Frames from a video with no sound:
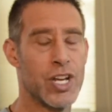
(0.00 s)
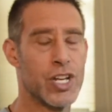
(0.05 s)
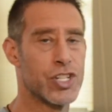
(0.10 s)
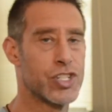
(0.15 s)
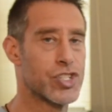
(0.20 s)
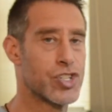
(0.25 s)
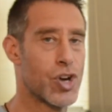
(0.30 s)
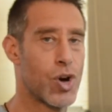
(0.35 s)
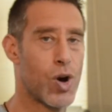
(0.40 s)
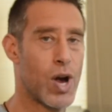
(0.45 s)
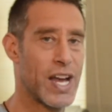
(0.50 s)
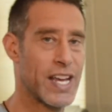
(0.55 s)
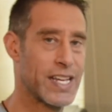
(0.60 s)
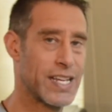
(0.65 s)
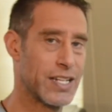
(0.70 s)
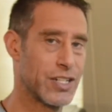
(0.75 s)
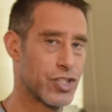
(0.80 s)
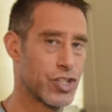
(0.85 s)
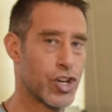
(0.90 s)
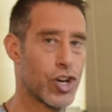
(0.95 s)
so I
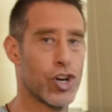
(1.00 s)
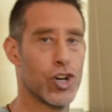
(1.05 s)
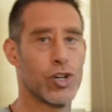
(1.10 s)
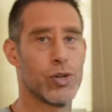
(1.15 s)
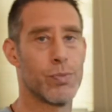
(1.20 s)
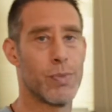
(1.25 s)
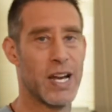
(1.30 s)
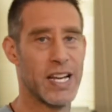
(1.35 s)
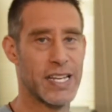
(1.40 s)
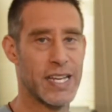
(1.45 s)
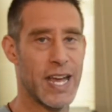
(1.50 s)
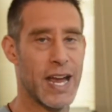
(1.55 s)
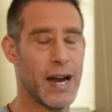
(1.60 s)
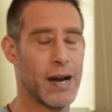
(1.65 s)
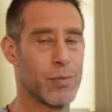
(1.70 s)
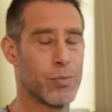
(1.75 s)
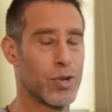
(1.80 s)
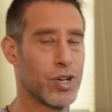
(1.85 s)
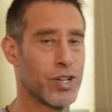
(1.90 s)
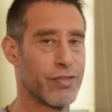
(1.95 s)
can turn my
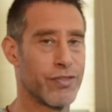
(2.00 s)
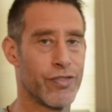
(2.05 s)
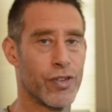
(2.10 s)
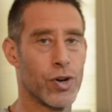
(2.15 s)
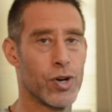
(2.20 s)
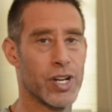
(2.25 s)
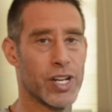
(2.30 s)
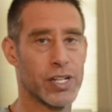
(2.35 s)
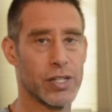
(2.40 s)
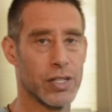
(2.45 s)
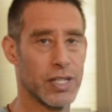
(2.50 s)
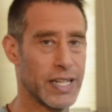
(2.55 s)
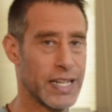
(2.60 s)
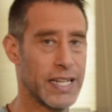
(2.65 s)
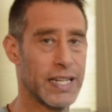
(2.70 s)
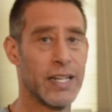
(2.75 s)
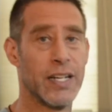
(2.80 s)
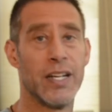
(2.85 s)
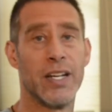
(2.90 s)
camera vertically.